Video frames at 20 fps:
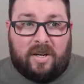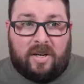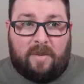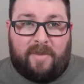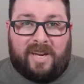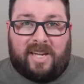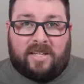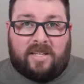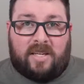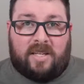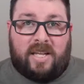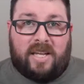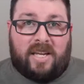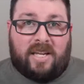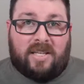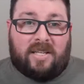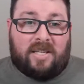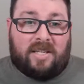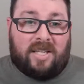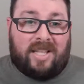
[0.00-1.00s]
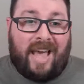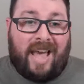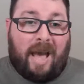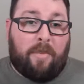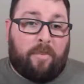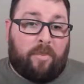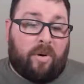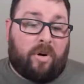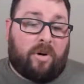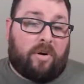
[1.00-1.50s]
Because the thing is
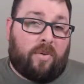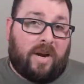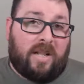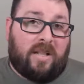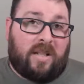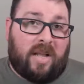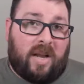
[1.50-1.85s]
that book right